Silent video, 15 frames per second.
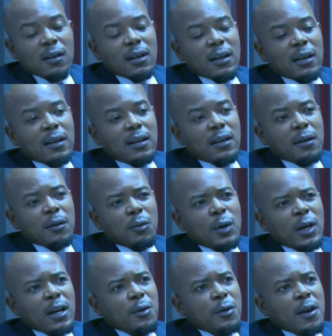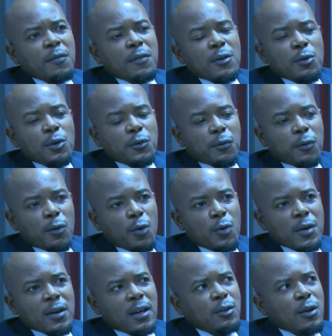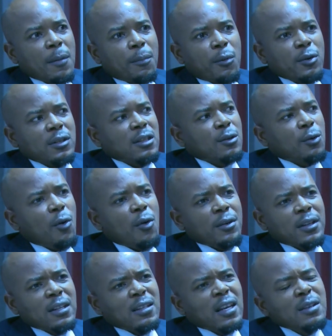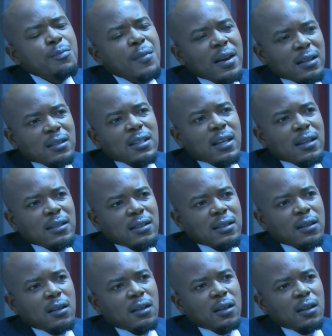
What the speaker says: where you have a huge following and you're posting content that makes sense,